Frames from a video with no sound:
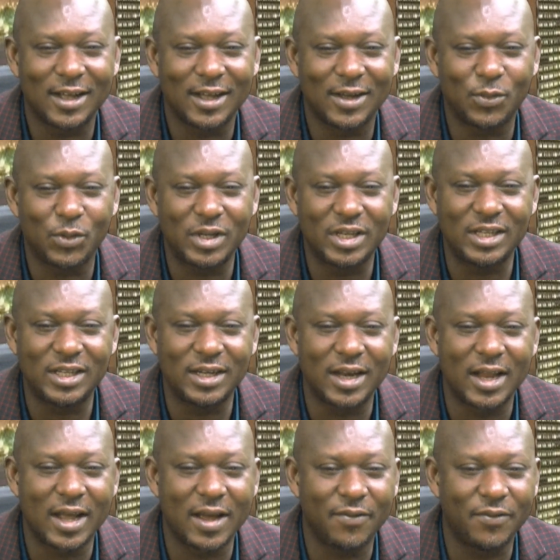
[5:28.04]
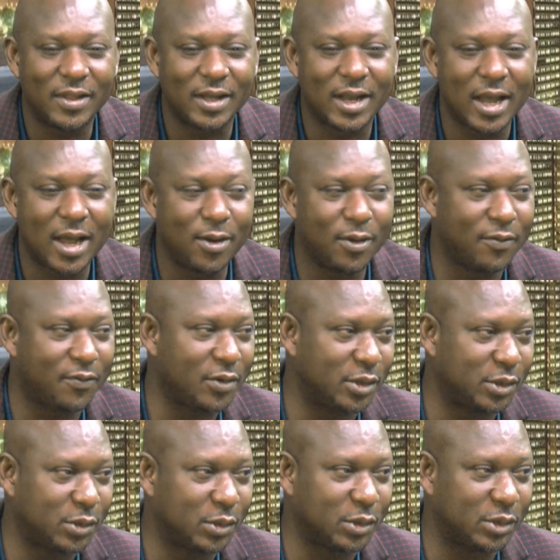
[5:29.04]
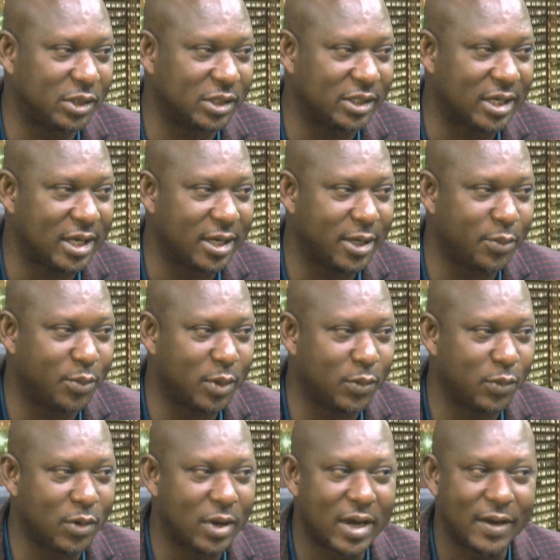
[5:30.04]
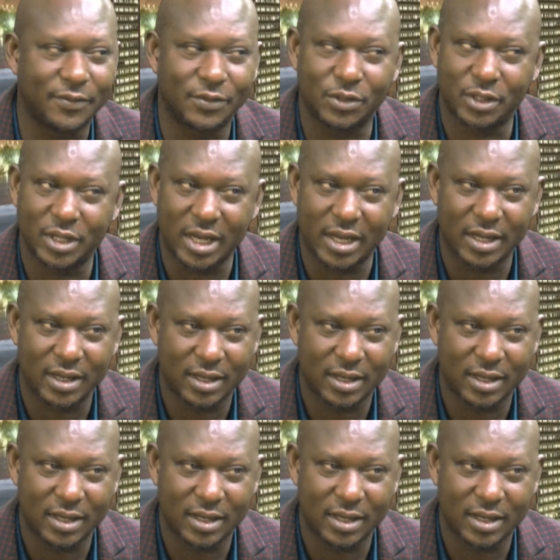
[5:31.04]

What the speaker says: We didn't have the kind of resources that the people have today.